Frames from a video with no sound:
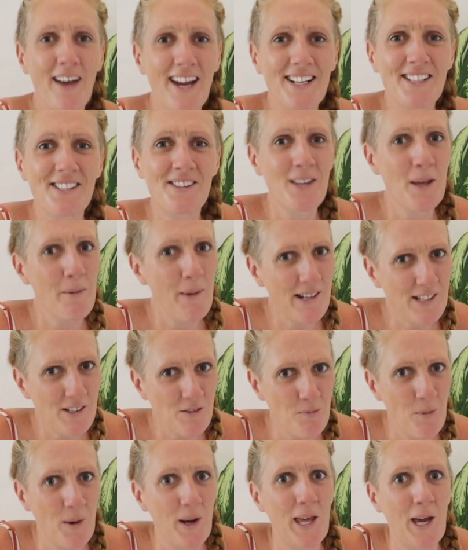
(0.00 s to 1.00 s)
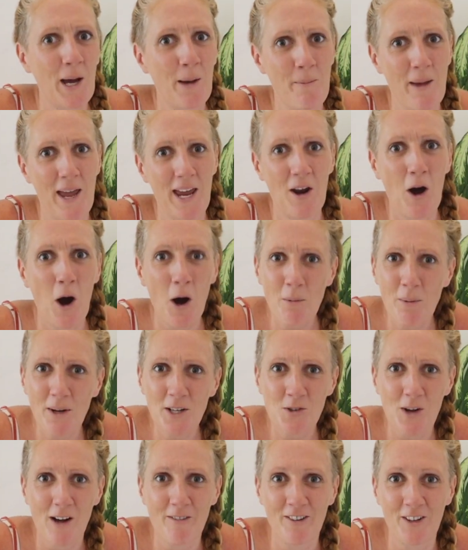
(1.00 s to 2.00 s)
fact, the amount of money I made on my
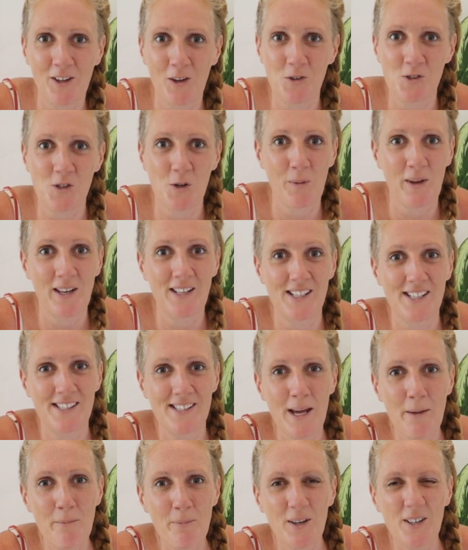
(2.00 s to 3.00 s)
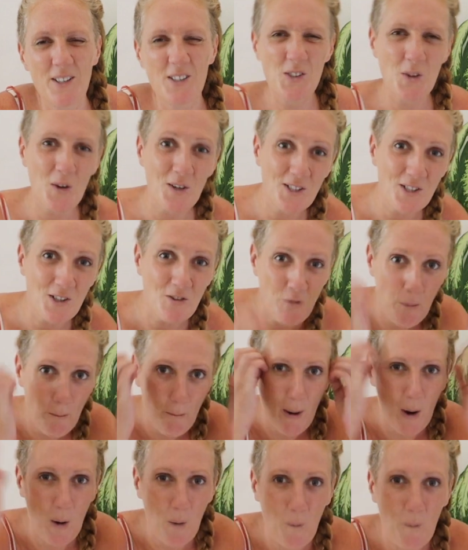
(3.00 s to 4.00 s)
travel YouTube in December sort of
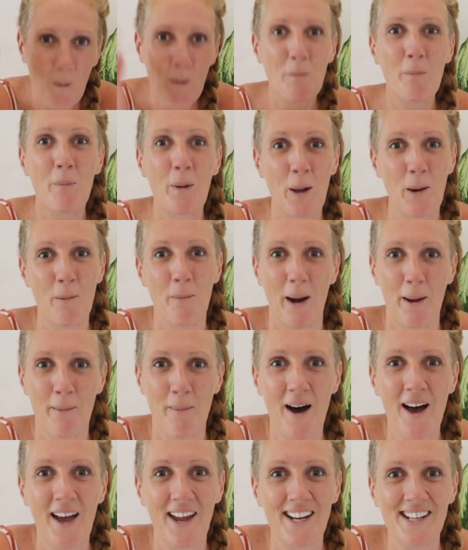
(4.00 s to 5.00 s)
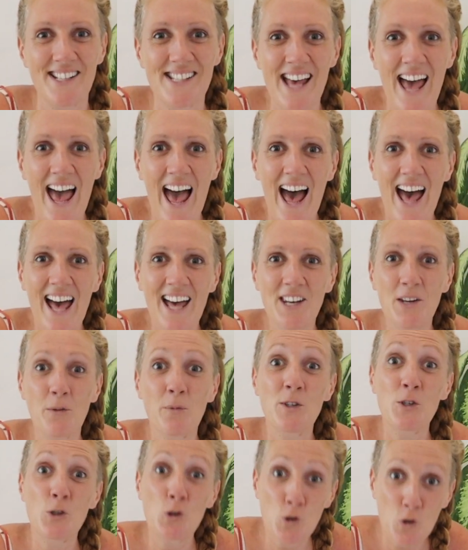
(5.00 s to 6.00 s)
blew my mind, and it
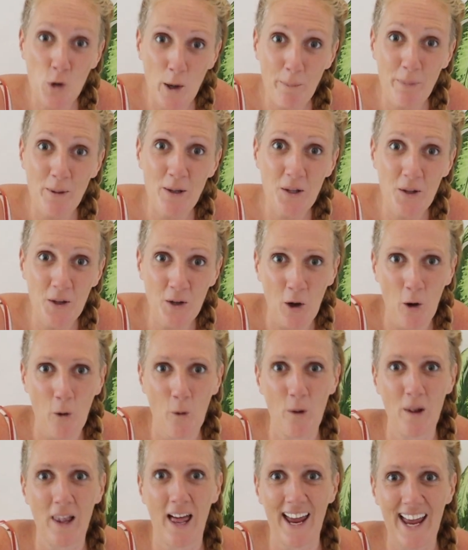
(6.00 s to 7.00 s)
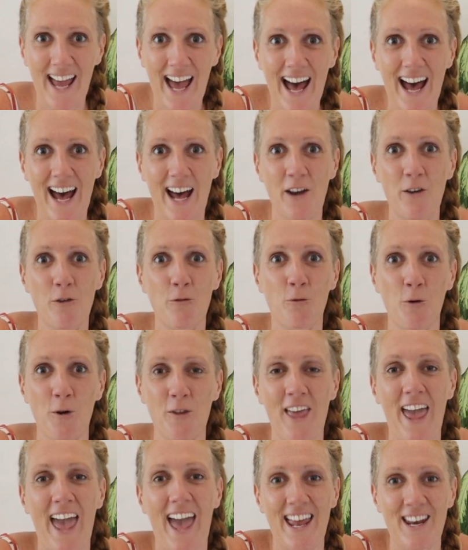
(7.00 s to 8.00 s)
was triple the goal I had for
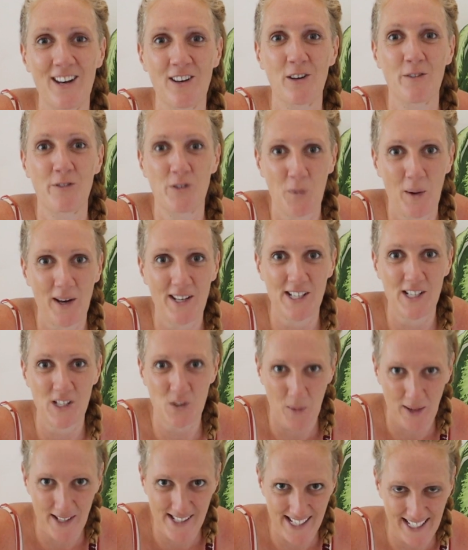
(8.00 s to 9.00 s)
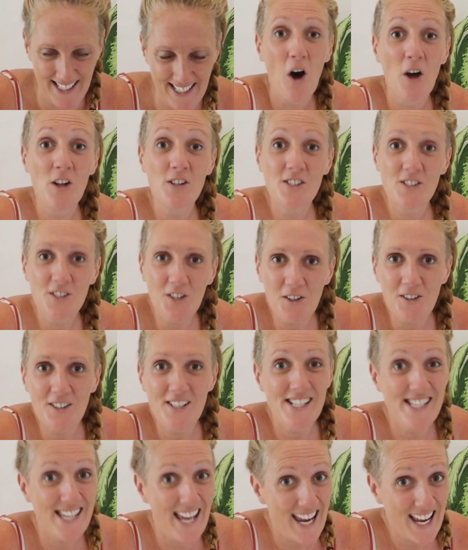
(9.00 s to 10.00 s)
the end of 2020. On
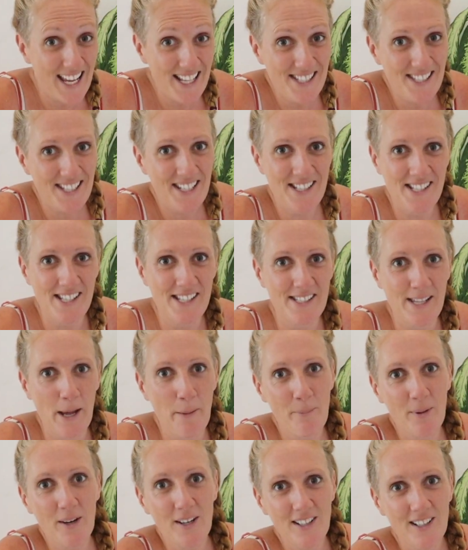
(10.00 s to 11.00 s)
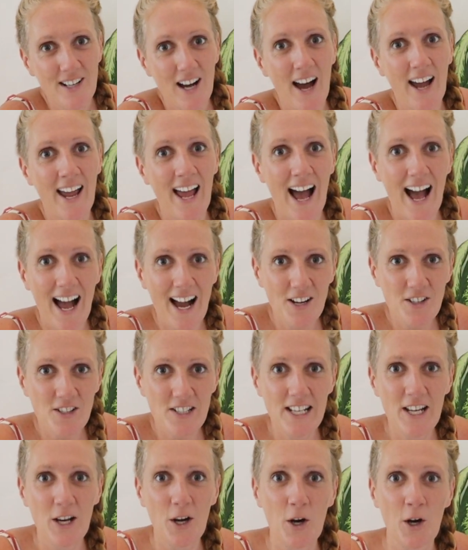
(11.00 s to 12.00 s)
certain days in December, I
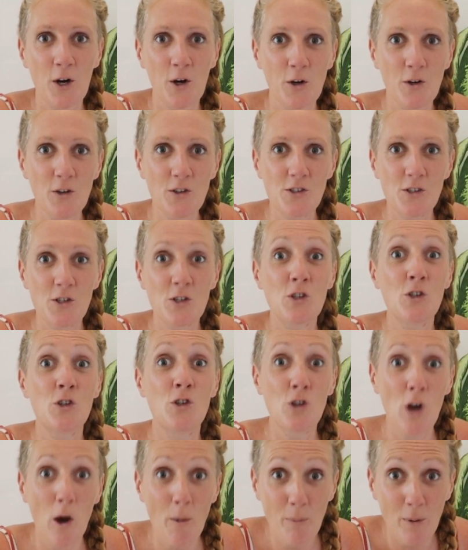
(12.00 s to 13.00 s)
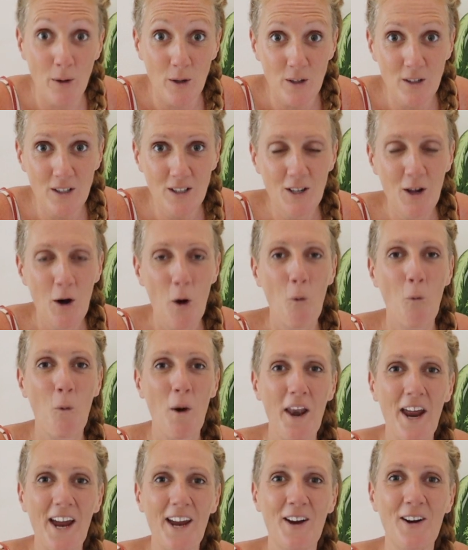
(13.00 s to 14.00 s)
actually earned double
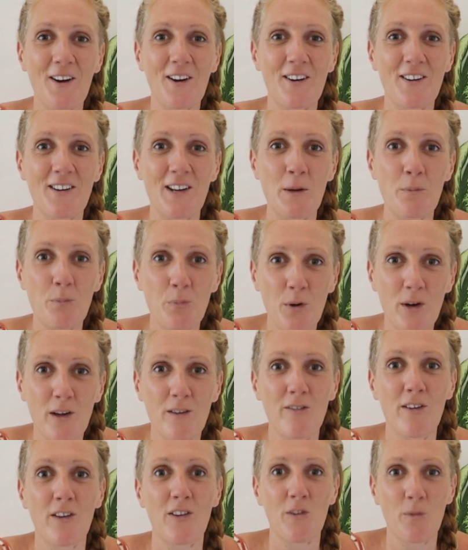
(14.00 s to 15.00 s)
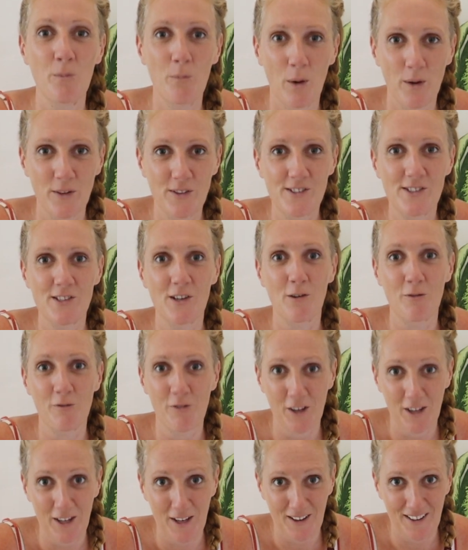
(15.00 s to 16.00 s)
what I earned in previous months of
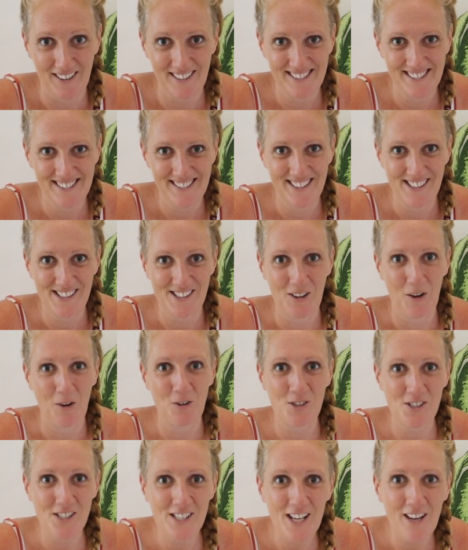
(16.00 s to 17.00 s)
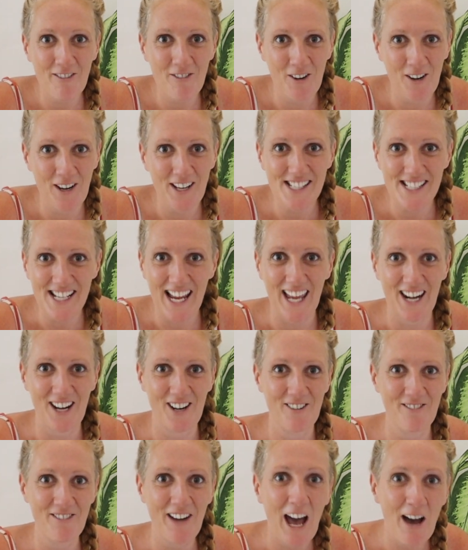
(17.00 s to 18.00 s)
the year. So just to give you an indicator
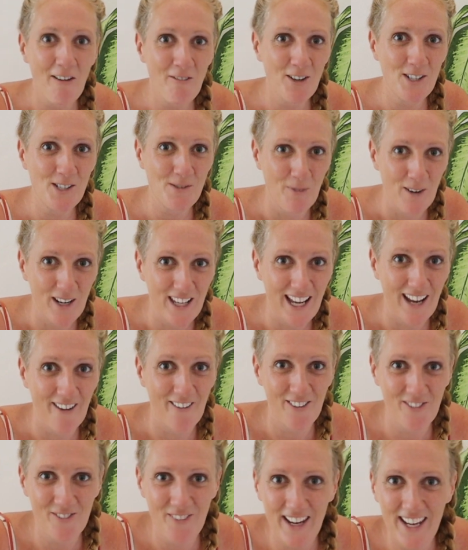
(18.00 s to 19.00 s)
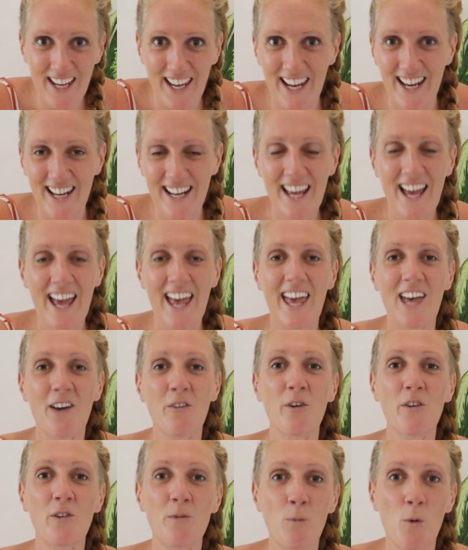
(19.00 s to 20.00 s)
of how much money I was making, it
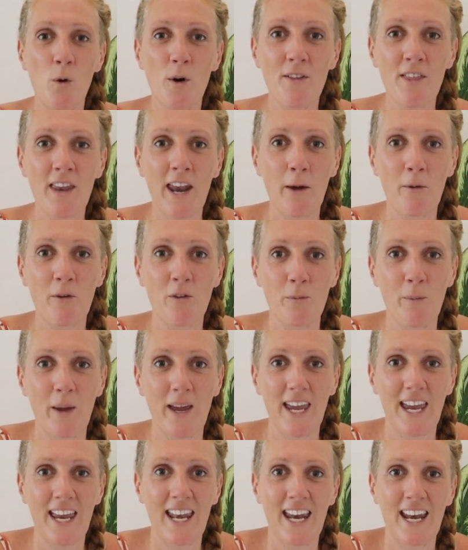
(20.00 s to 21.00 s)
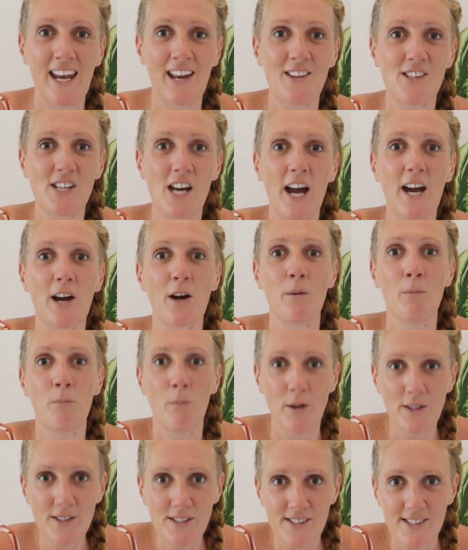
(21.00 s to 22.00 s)
was more than I was making in entire
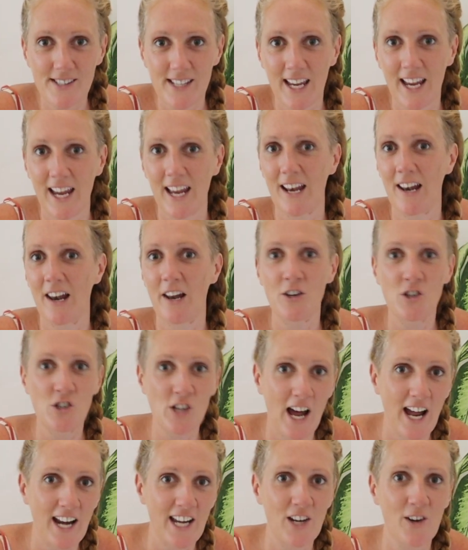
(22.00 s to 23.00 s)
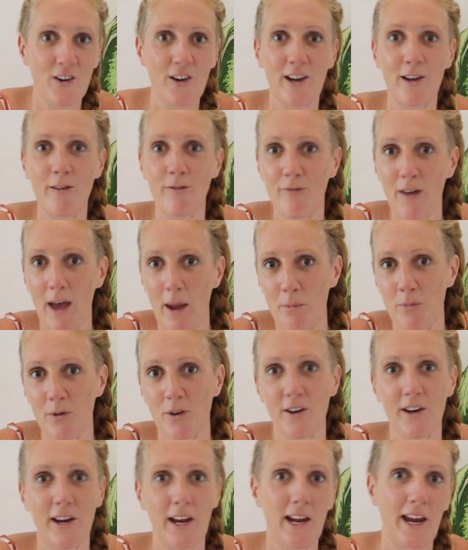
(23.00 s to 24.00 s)
months in January,
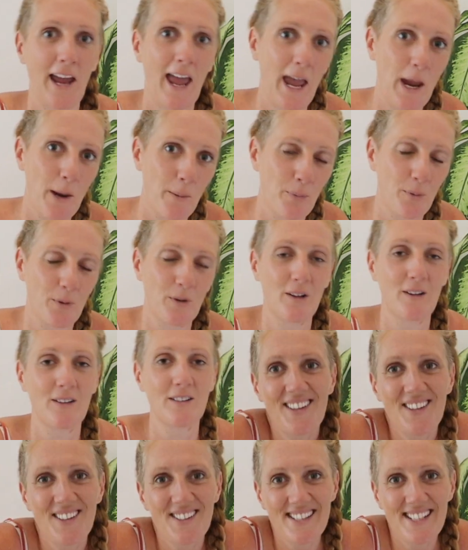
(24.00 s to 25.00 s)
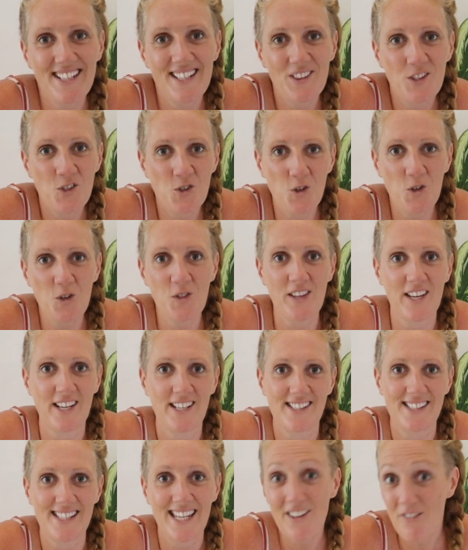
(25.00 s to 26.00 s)
February, April. You see, the truth
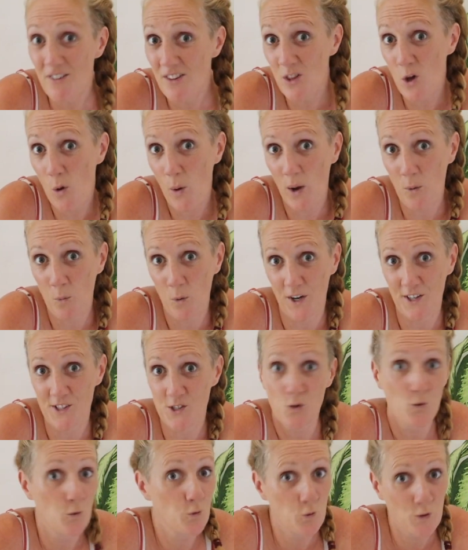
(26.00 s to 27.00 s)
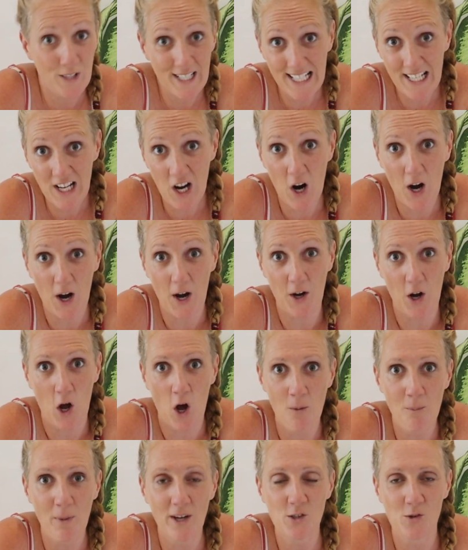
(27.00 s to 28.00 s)
is, even though I worked really hard
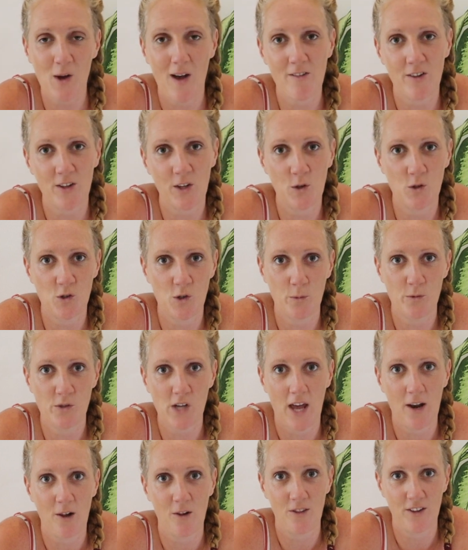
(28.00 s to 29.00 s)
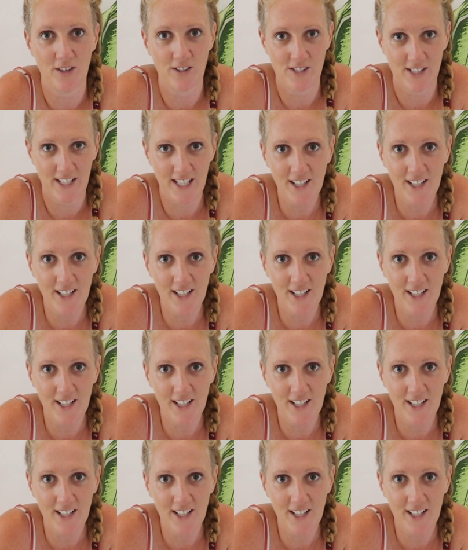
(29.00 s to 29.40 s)
on my travel YouTube channel this